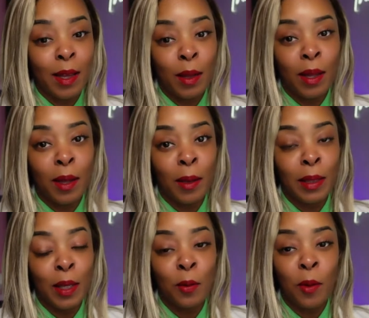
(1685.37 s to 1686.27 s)
uh
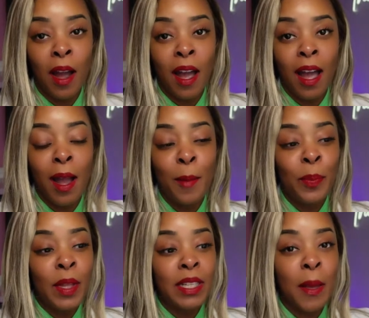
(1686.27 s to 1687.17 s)
Lil Rod
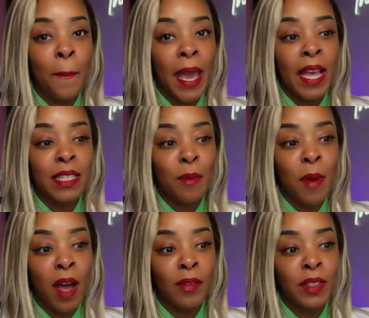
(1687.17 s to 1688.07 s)
to pass him
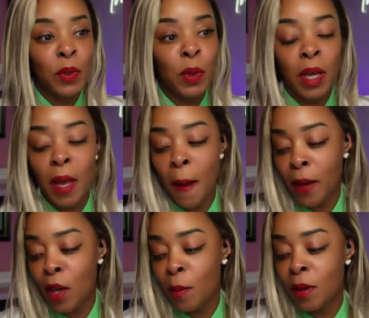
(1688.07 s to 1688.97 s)
off to uh
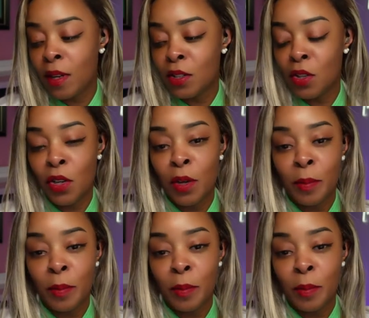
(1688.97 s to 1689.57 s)
Cuba Gooding Jr.